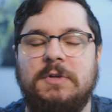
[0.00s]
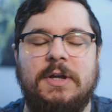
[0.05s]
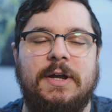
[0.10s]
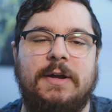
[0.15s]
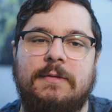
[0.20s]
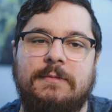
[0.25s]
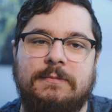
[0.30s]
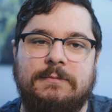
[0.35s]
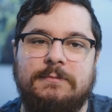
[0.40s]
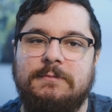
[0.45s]

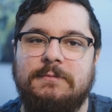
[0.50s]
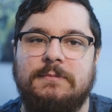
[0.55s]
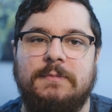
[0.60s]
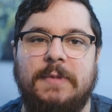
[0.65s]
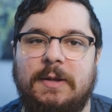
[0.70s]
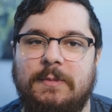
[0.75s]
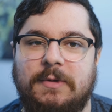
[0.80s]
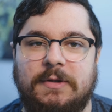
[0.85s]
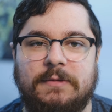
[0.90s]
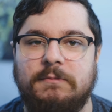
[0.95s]
yeah,
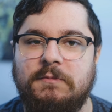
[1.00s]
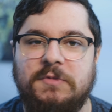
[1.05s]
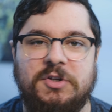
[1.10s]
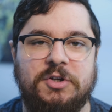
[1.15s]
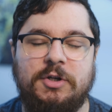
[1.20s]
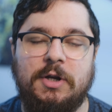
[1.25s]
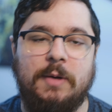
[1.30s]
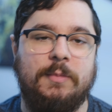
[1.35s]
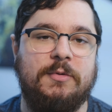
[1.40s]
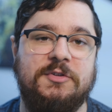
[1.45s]
maybe
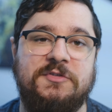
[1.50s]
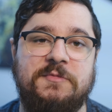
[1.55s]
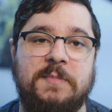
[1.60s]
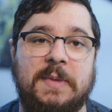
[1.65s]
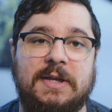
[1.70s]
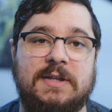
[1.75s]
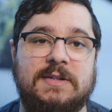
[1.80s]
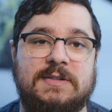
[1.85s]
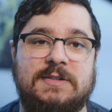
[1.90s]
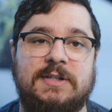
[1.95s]
C# could
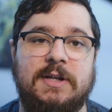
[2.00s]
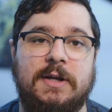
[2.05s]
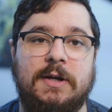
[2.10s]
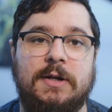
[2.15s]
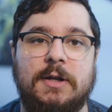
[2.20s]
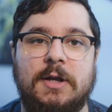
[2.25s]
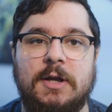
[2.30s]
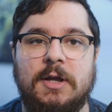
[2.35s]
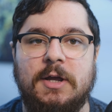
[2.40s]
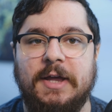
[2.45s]
make it
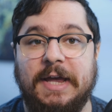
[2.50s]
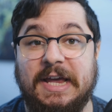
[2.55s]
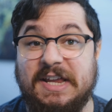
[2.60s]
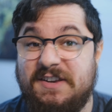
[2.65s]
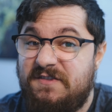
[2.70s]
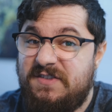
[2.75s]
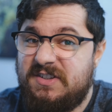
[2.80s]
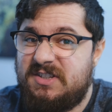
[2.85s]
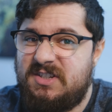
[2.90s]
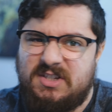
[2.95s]
stick.
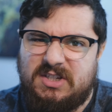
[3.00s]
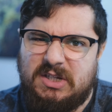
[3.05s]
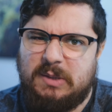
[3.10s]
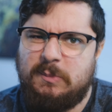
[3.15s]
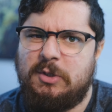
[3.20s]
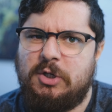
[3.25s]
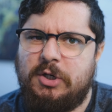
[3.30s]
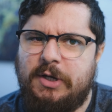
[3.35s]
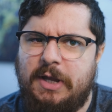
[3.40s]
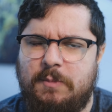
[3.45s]
And if it's a
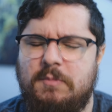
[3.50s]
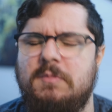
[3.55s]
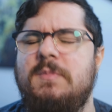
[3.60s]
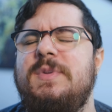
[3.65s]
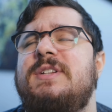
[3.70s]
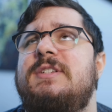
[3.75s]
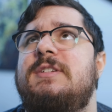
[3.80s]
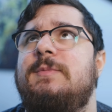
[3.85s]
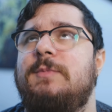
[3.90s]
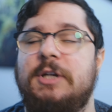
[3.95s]
simpler game,
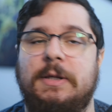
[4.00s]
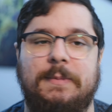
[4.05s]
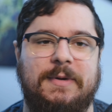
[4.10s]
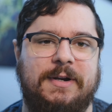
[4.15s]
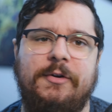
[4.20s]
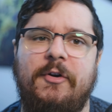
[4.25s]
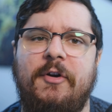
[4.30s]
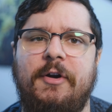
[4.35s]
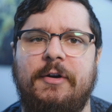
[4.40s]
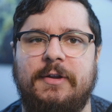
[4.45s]
much simpler game, a
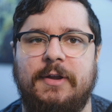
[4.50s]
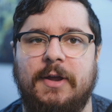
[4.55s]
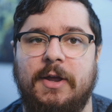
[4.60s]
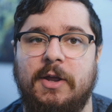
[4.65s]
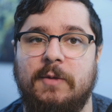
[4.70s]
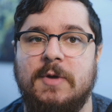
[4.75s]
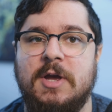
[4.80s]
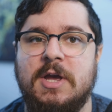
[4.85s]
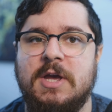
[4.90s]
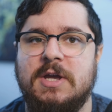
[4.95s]
card
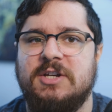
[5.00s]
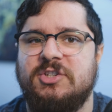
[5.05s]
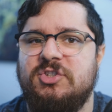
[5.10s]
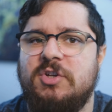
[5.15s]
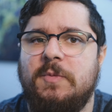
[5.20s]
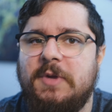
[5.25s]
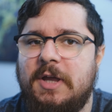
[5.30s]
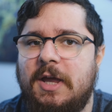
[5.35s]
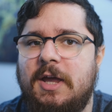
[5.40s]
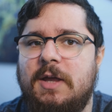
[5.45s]
game,
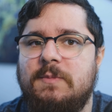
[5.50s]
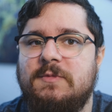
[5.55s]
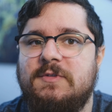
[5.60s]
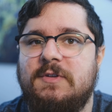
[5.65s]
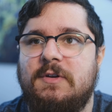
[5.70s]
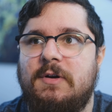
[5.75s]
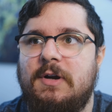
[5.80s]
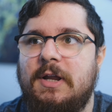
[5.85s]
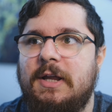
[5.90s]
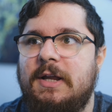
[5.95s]
some games
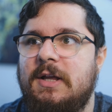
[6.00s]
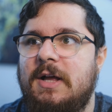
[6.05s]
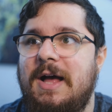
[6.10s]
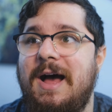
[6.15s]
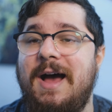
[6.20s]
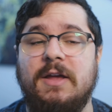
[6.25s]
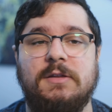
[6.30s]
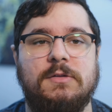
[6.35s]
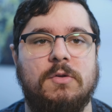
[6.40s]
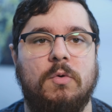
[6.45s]
they're like an
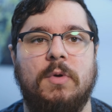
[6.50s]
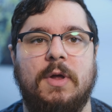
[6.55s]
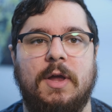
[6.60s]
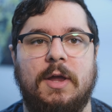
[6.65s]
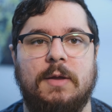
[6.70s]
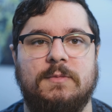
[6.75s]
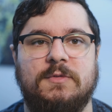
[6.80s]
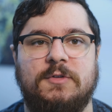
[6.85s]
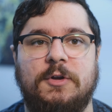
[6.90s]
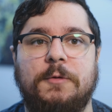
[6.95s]
idle
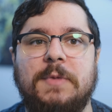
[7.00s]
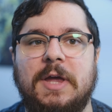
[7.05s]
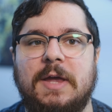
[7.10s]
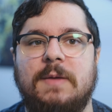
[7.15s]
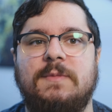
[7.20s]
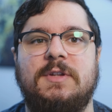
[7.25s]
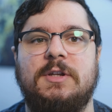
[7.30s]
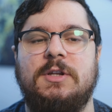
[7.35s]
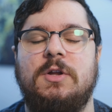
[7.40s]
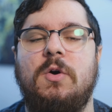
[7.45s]
game, some
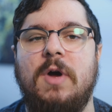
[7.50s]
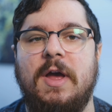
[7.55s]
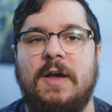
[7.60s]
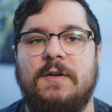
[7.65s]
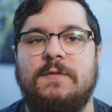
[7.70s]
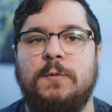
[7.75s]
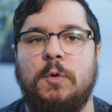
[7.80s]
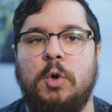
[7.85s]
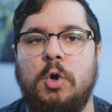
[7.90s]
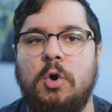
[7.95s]
games that don't
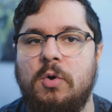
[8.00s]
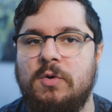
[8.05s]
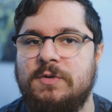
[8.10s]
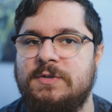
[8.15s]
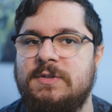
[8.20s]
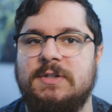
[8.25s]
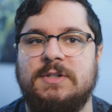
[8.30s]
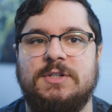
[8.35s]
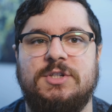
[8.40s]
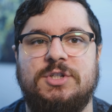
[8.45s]
have
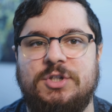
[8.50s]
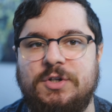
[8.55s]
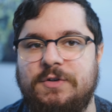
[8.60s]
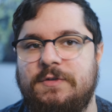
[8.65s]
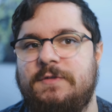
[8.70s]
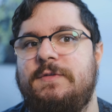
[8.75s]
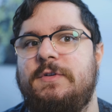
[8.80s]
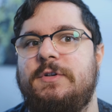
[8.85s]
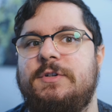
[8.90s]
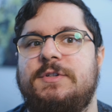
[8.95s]
constant
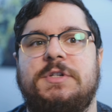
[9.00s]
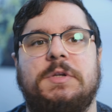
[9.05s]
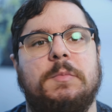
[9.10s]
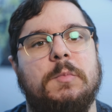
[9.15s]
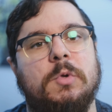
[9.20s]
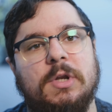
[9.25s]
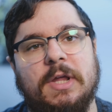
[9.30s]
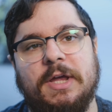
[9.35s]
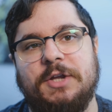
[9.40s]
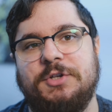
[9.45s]
server
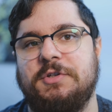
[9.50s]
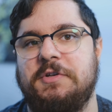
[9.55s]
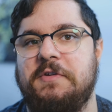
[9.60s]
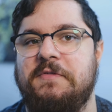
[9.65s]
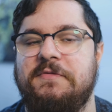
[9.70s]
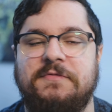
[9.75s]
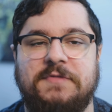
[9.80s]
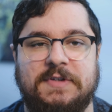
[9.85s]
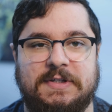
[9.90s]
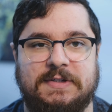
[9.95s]
simulation
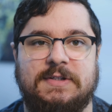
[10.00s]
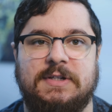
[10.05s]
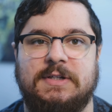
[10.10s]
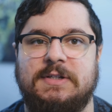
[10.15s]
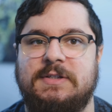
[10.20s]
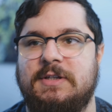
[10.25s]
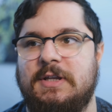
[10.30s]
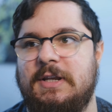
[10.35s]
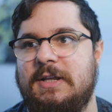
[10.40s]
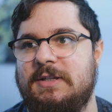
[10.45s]
of
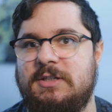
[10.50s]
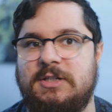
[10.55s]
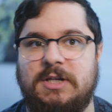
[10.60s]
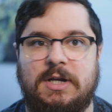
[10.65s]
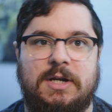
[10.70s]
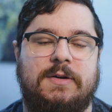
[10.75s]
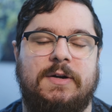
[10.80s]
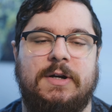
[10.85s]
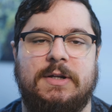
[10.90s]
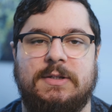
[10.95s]
physics and
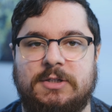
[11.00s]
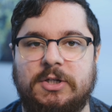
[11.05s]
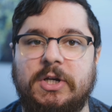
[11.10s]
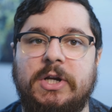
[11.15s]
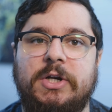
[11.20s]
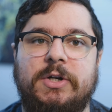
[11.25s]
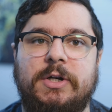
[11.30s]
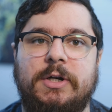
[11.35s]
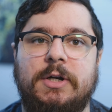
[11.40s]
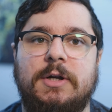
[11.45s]

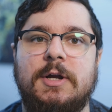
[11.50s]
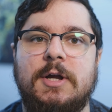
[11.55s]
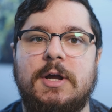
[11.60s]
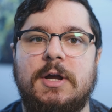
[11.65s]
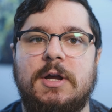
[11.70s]
etc.